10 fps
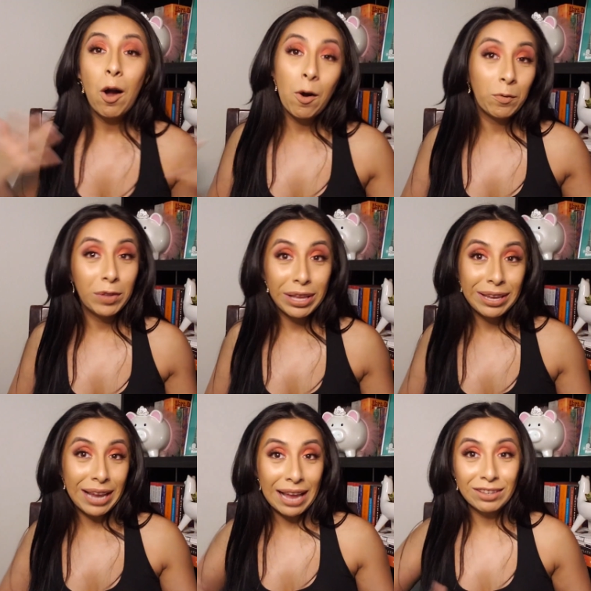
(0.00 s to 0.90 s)

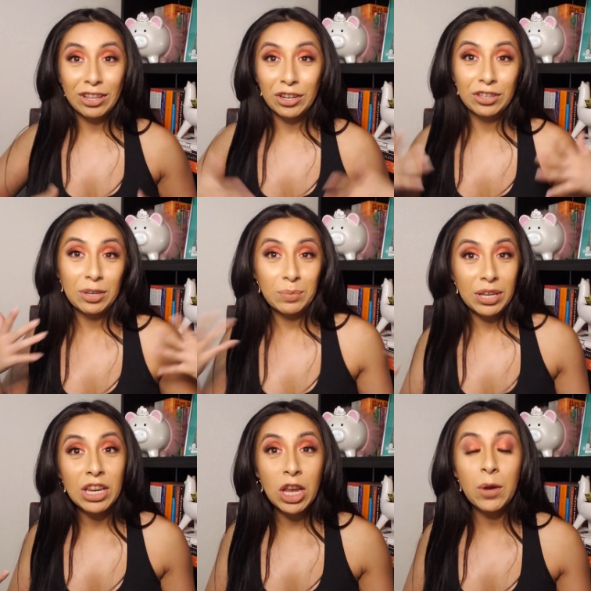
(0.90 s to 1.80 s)
Hopefully you guys learned
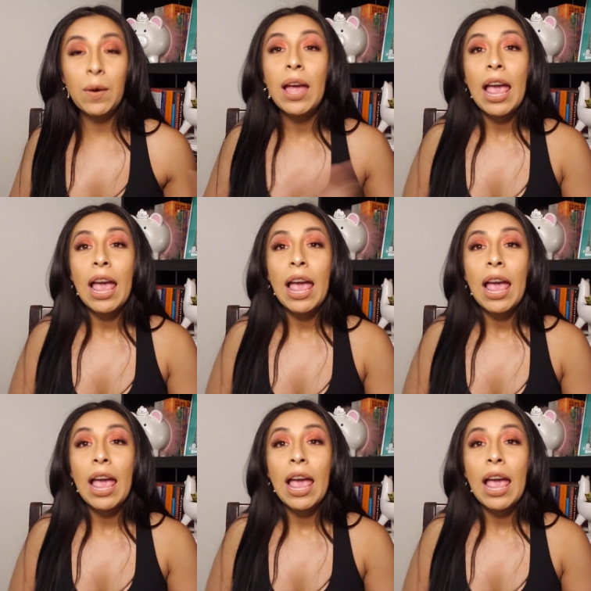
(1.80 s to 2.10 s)
something new.